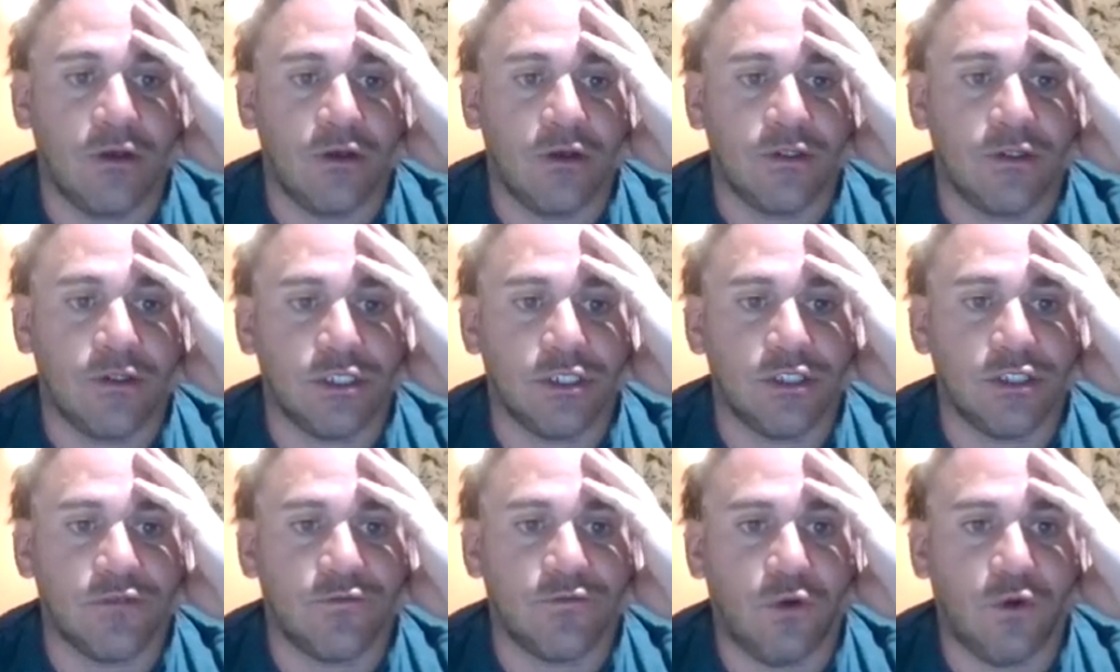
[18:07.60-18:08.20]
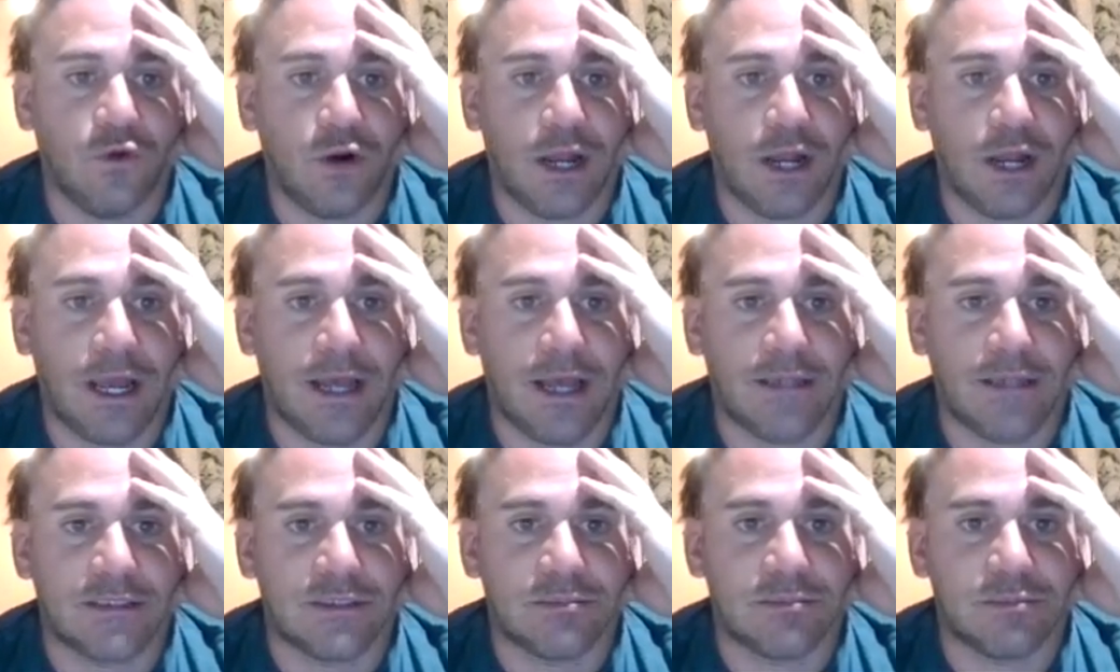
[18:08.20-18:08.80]
So it's just
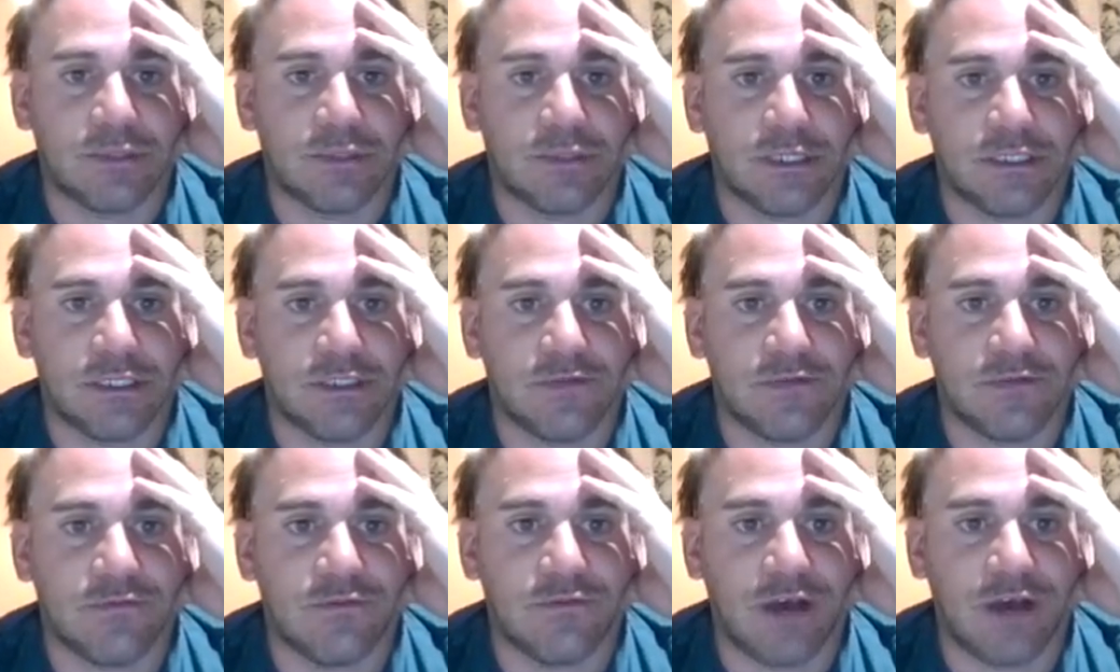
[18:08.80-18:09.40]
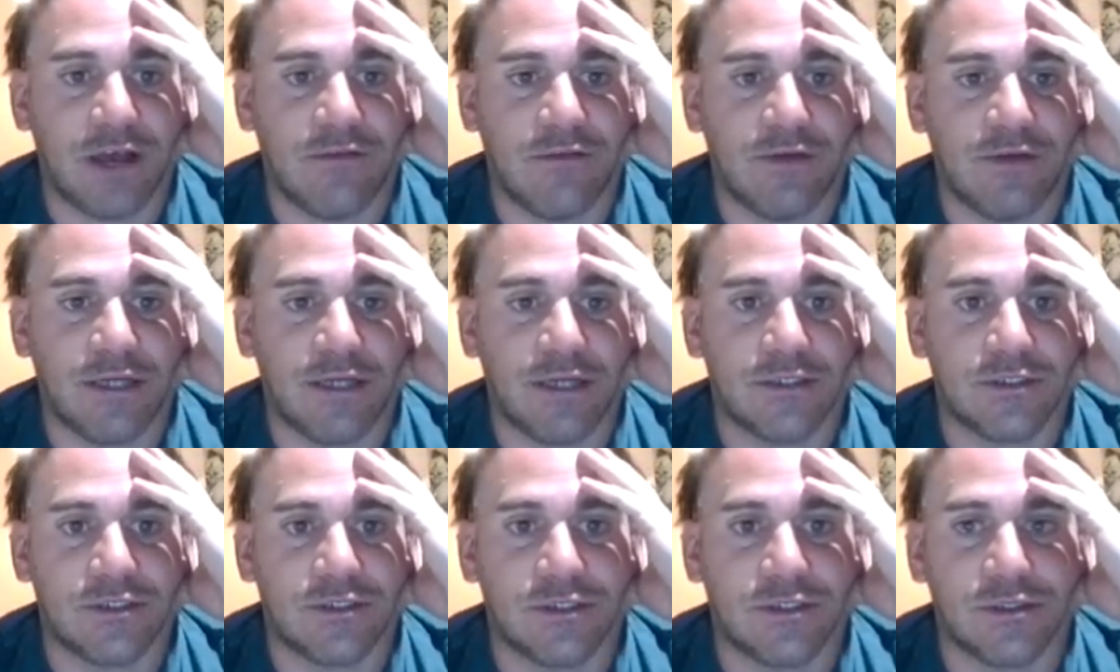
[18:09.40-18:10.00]
4x plus
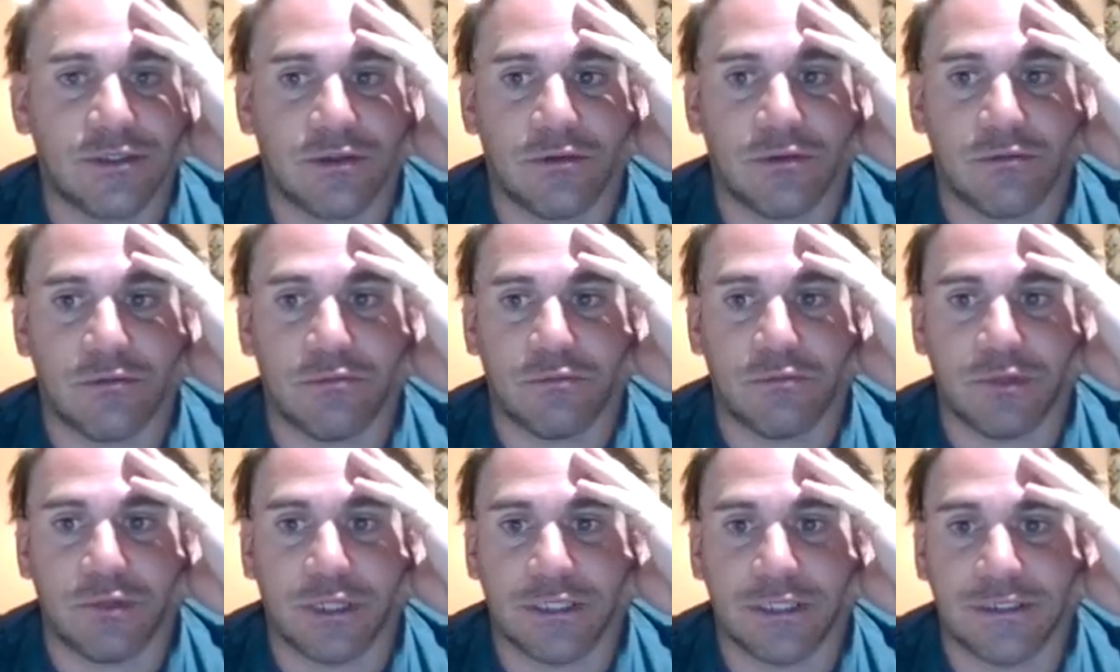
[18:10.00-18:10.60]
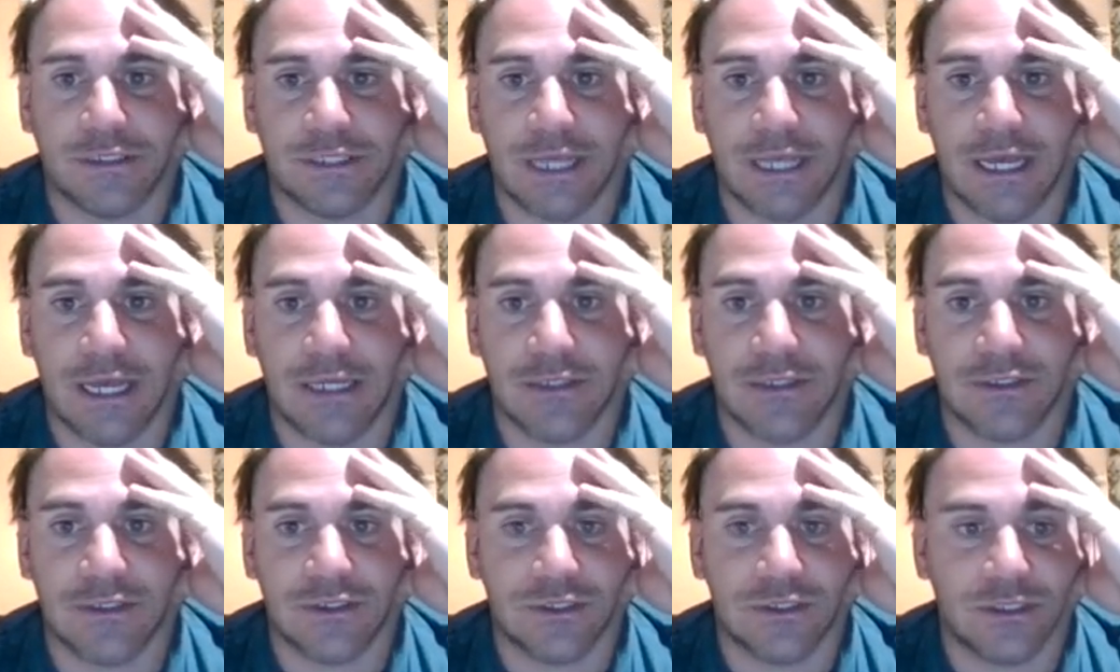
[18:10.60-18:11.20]
5x plus
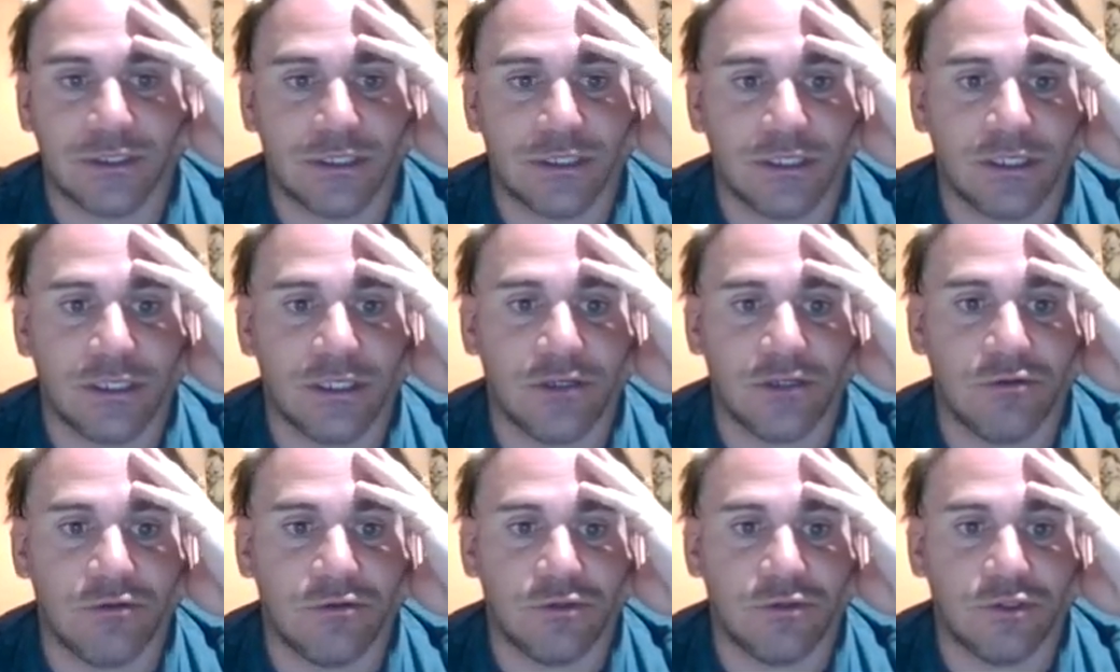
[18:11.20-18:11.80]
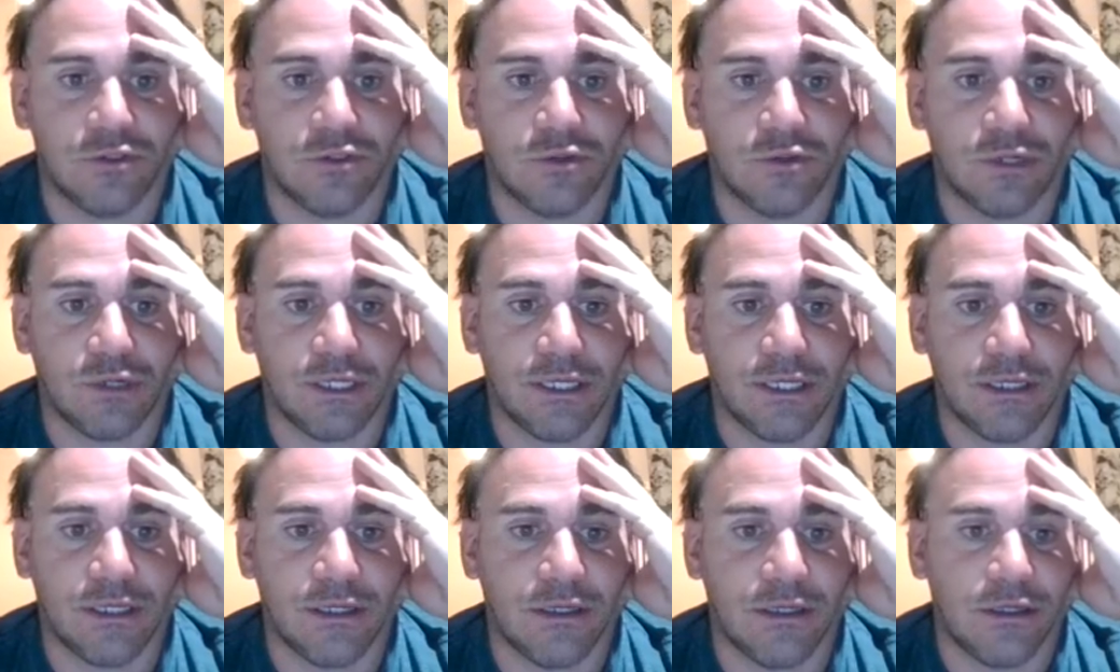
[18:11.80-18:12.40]
x equals
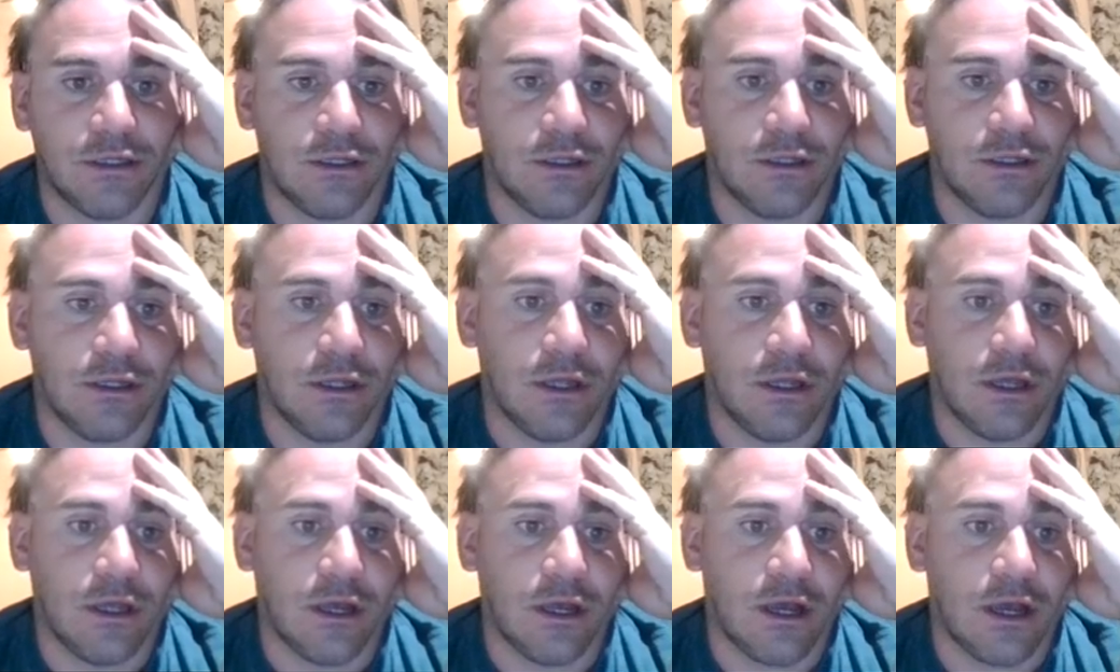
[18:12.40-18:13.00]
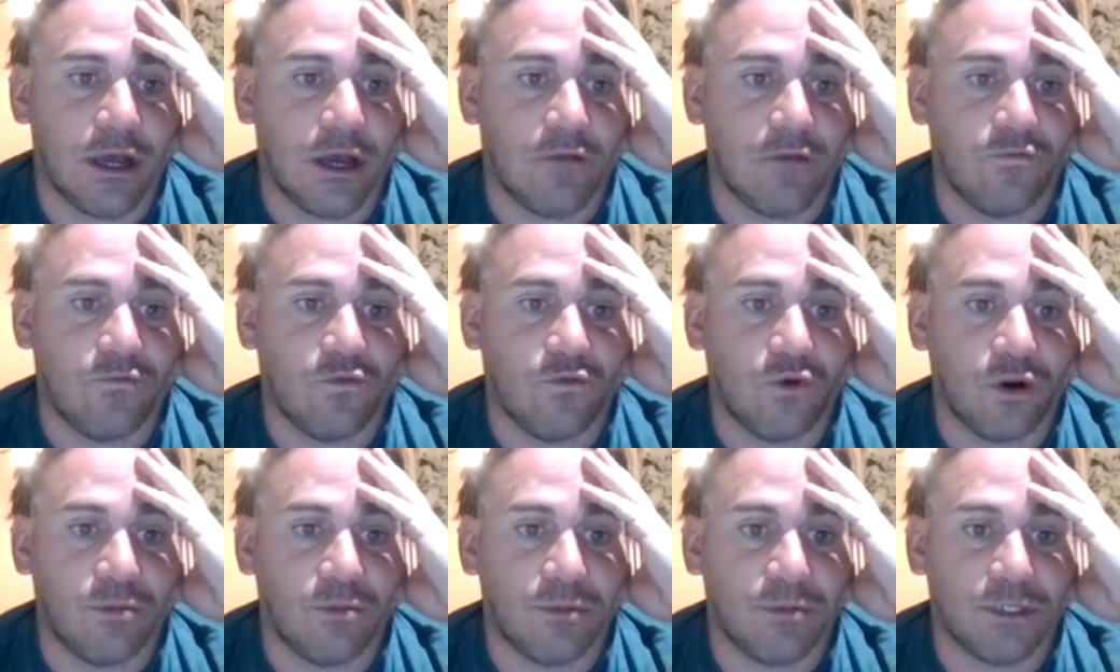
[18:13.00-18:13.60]
20.
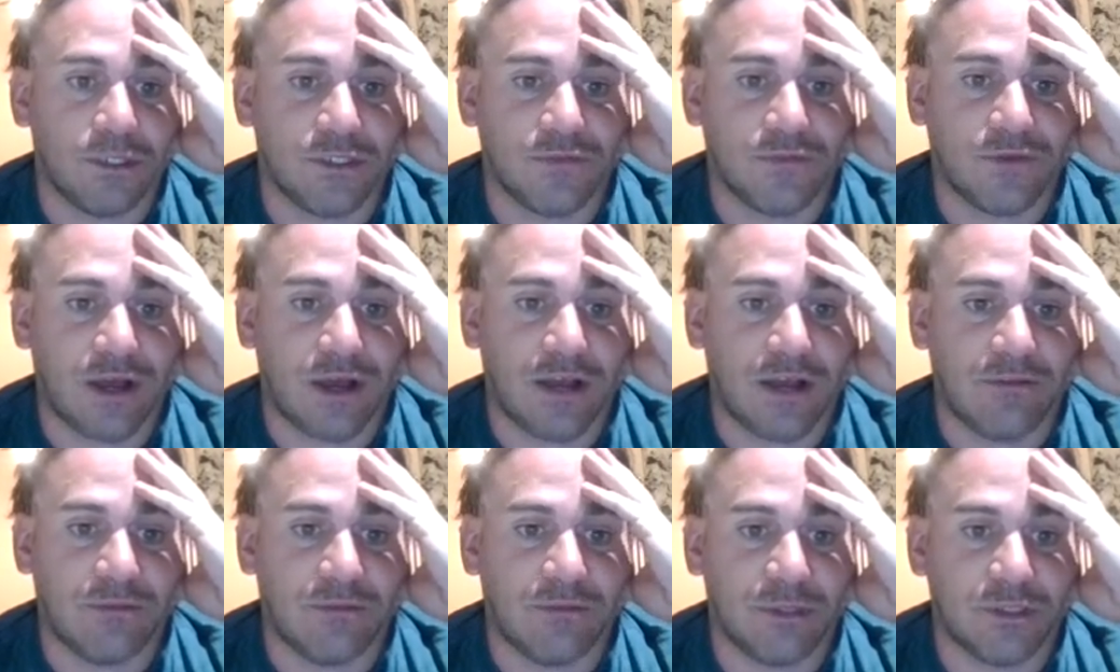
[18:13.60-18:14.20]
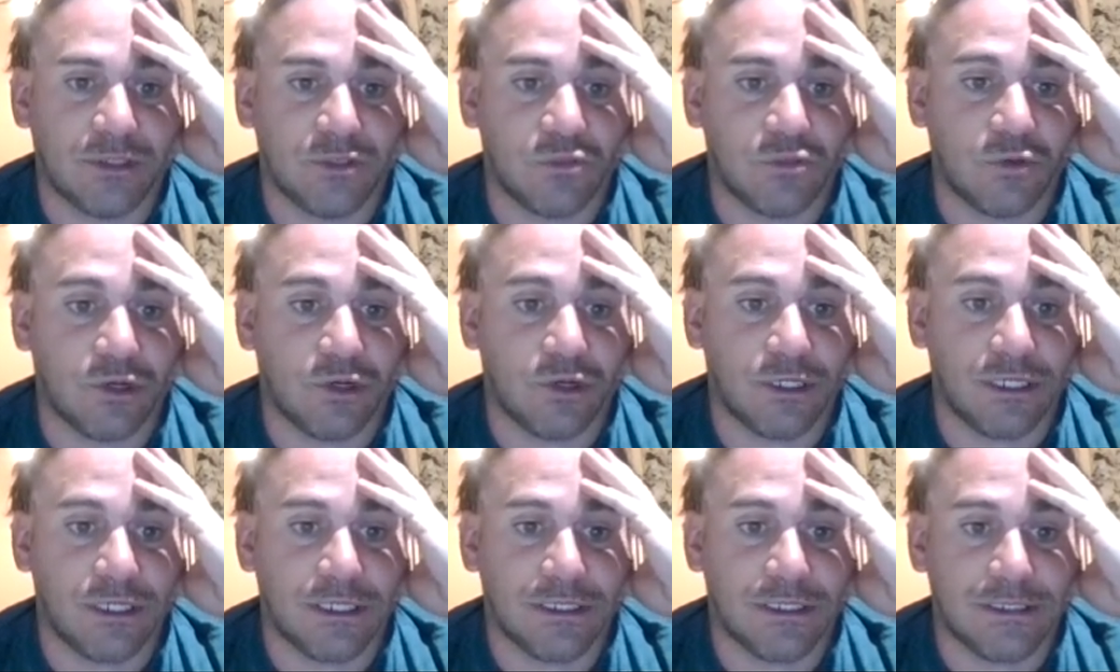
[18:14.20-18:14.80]
4 plus 5 plus
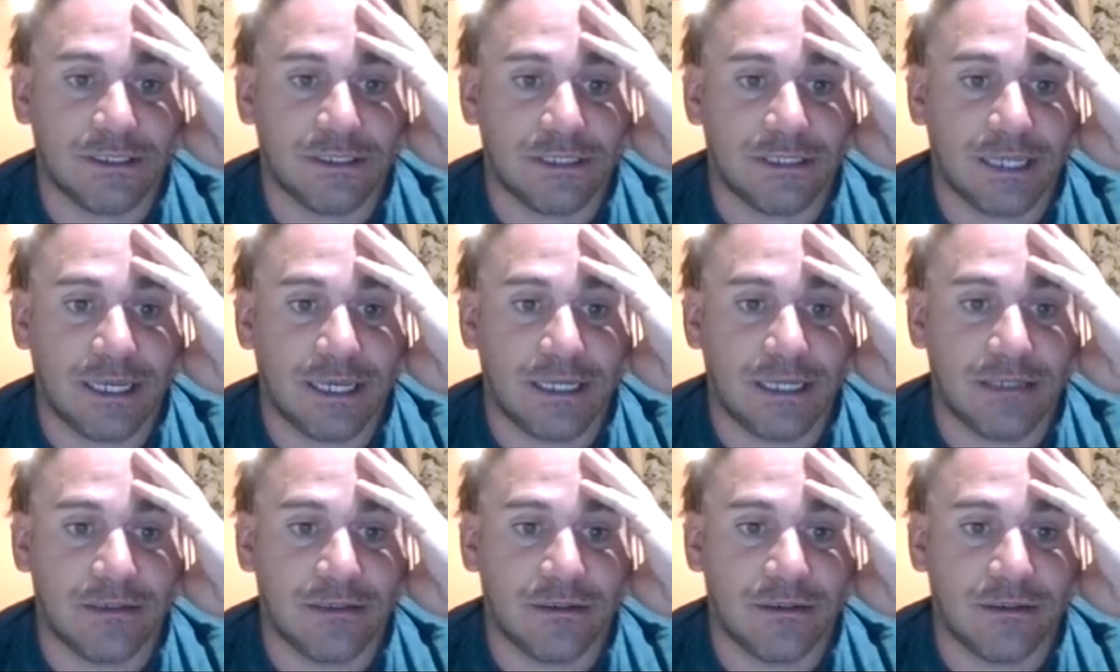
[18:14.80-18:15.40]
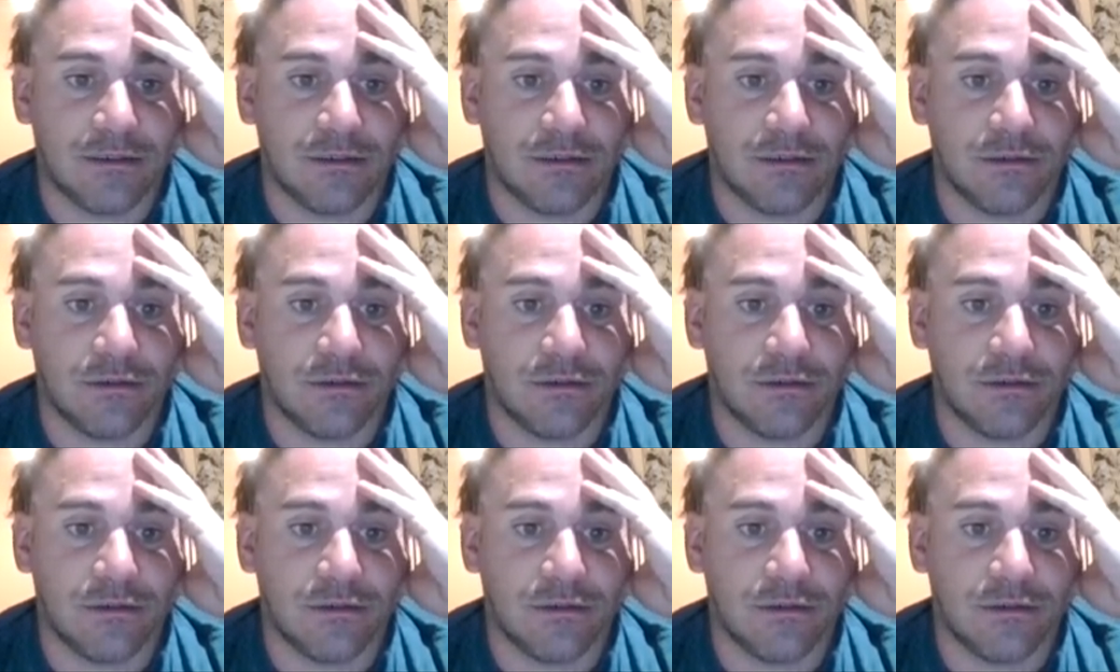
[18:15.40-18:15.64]
1 is 10.